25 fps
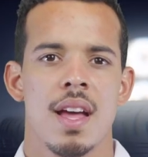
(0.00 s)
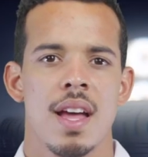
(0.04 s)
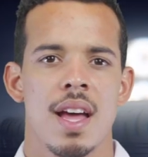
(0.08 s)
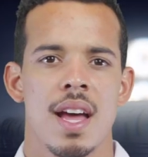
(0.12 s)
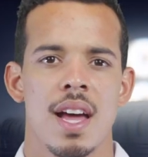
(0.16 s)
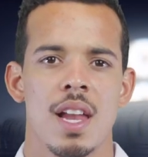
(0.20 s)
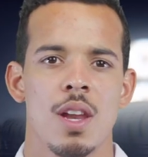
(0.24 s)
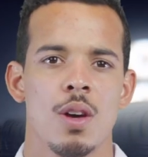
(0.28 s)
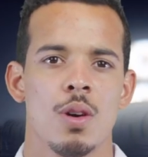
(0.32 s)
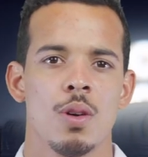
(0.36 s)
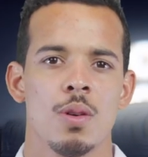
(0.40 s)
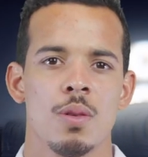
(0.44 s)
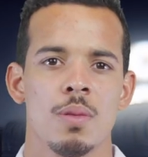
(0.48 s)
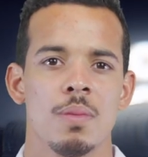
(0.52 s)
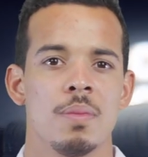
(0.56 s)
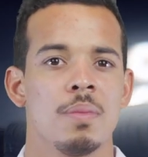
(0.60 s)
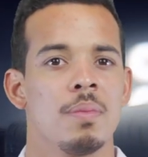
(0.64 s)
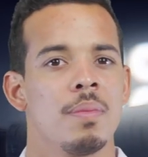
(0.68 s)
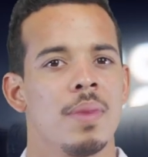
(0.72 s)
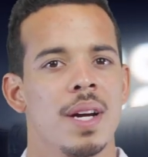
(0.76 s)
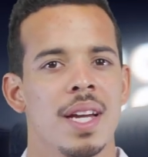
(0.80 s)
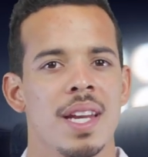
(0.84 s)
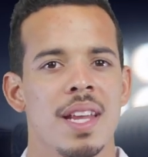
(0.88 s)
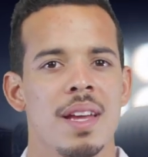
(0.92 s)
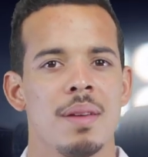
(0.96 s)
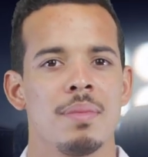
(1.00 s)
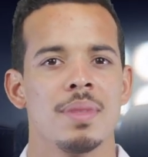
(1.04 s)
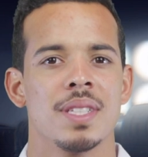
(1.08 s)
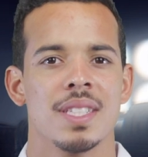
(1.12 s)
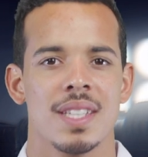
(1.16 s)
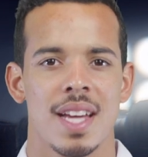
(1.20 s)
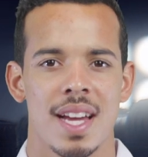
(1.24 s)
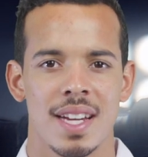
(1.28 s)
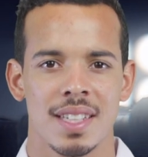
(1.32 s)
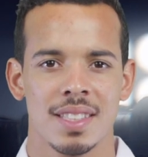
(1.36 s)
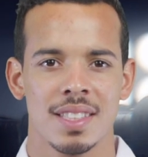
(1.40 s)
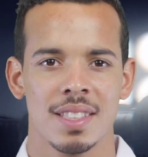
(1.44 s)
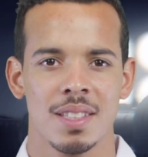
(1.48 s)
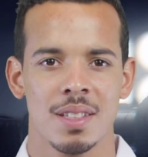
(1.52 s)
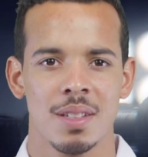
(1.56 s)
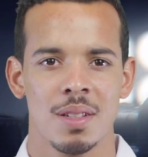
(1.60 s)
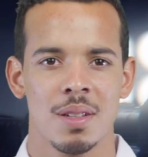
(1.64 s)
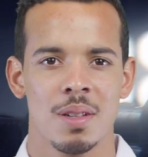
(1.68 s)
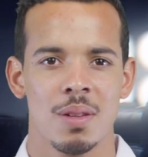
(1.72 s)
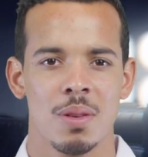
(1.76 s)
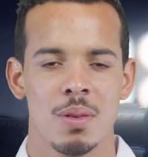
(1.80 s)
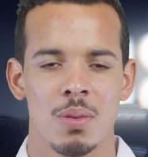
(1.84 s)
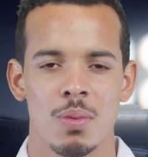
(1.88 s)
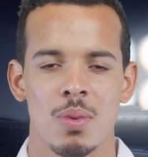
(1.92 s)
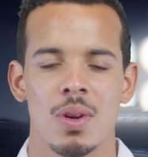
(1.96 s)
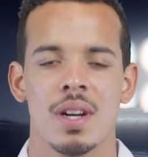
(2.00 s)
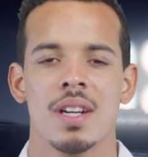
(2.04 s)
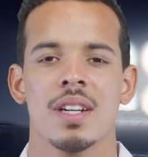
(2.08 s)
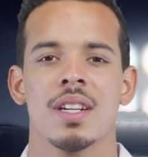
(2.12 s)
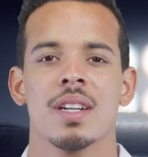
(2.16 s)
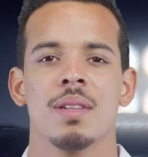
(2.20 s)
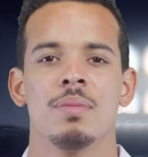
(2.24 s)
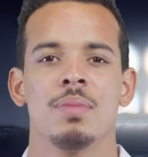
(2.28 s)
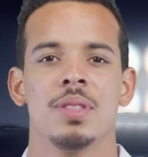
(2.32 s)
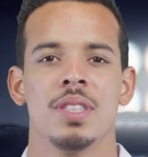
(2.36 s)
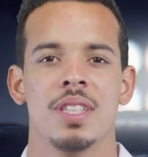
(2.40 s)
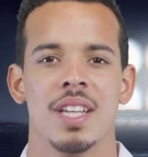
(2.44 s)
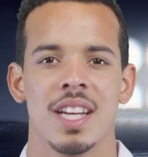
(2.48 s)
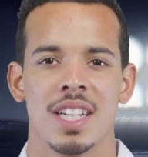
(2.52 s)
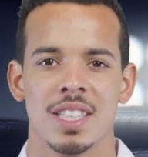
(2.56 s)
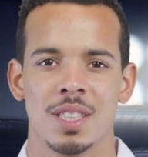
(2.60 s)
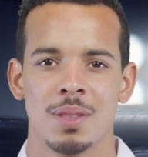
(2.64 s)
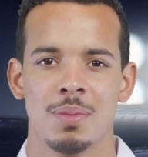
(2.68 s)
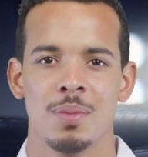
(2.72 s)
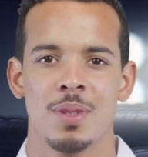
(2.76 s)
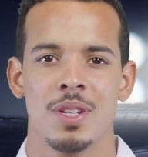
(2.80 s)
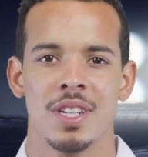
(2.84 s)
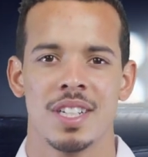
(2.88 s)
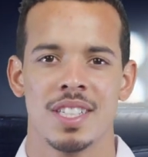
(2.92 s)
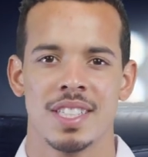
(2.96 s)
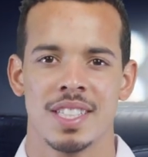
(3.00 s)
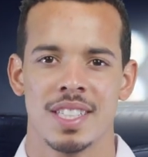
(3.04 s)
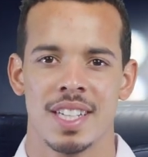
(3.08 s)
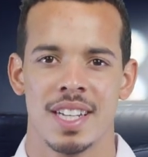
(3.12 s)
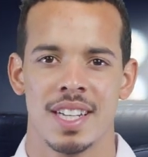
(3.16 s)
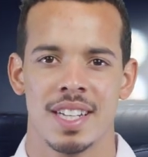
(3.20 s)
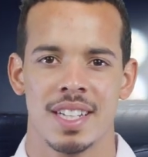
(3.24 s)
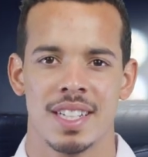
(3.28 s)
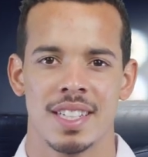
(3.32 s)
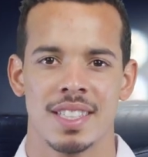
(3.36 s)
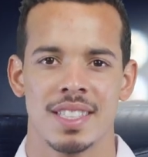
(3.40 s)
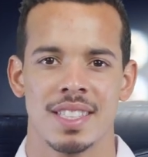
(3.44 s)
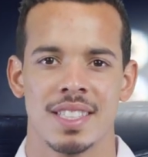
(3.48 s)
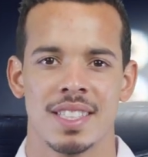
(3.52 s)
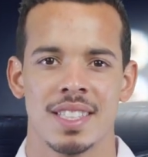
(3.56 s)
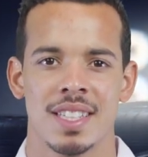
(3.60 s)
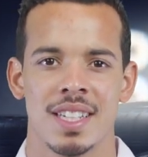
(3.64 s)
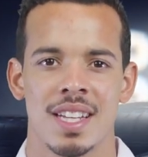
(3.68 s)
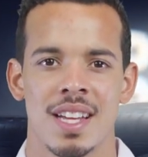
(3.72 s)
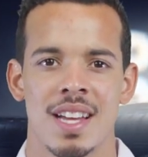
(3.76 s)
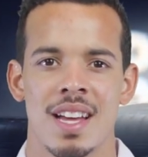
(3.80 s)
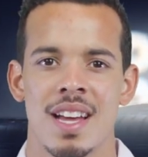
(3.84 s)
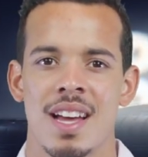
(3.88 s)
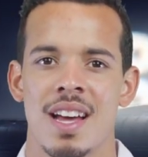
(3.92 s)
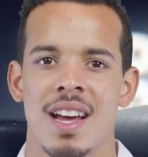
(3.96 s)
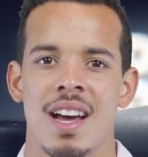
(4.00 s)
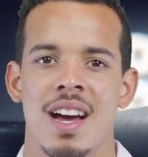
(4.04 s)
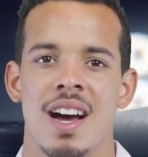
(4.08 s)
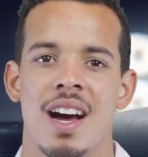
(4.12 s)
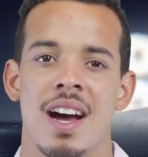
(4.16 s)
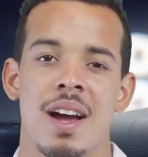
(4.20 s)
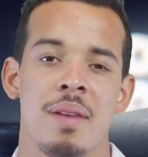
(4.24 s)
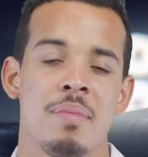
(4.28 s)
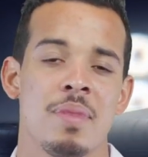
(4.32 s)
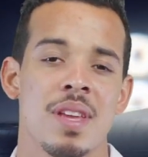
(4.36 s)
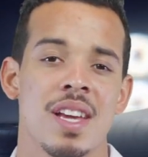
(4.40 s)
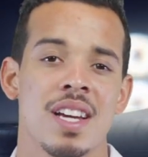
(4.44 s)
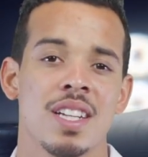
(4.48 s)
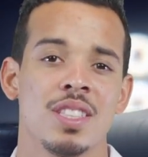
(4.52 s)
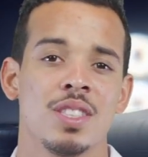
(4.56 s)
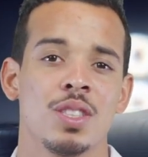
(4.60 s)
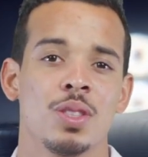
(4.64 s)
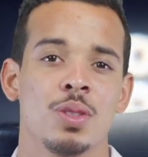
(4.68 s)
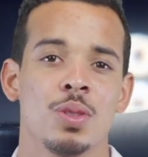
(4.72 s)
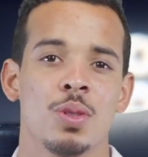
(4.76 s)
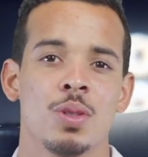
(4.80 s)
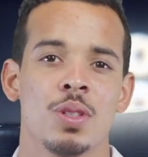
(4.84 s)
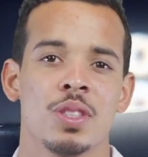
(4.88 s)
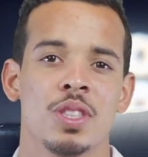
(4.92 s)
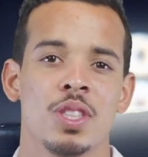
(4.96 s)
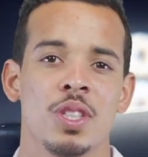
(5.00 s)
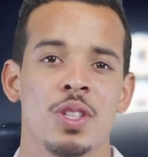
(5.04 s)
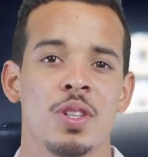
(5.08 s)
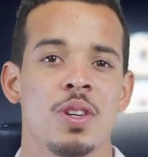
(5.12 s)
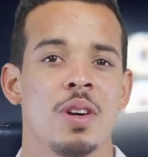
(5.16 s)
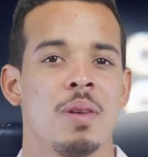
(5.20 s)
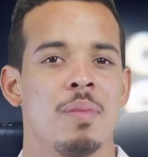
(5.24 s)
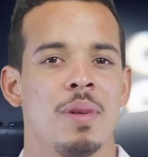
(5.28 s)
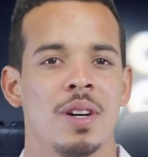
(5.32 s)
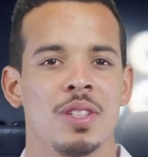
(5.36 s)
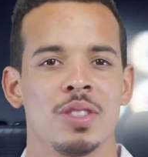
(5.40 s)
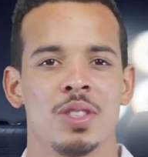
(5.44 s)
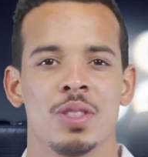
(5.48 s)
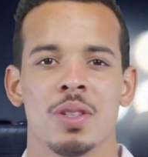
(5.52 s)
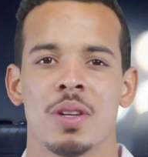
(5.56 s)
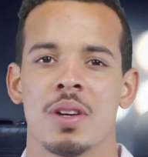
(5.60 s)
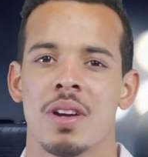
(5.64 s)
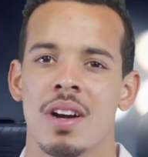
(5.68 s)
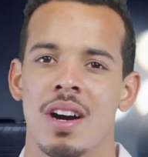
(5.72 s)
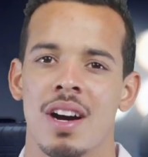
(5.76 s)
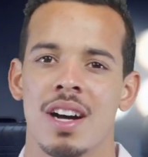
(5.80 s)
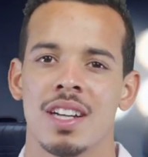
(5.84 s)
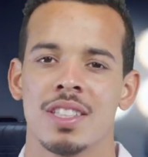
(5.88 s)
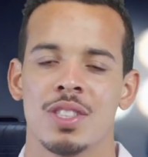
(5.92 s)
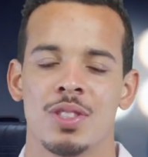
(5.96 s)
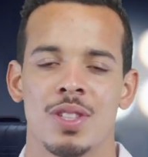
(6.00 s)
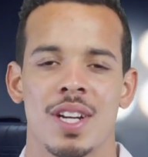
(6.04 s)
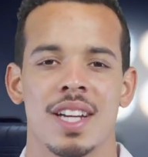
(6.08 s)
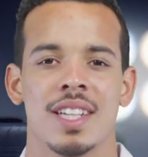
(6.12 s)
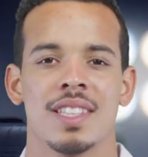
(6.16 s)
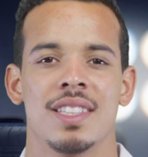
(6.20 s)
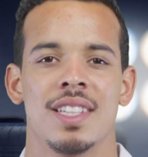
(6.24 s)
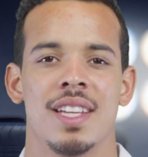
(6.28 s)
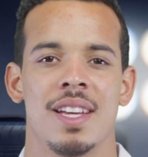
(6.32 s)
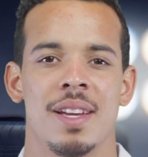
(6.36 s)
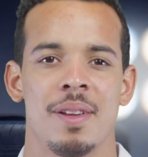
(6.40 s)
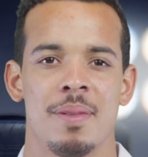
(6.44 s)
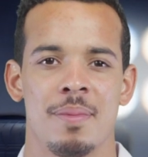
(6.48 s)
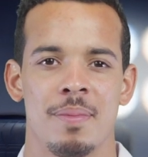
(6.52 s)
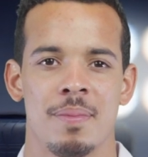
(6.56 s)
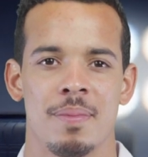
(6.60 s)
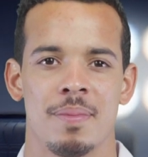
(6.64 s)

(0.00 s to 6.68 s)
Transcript: Hello, my name is Axel. Welcome to Yas Marina Circuit. I'm here to talk to you about your car track day.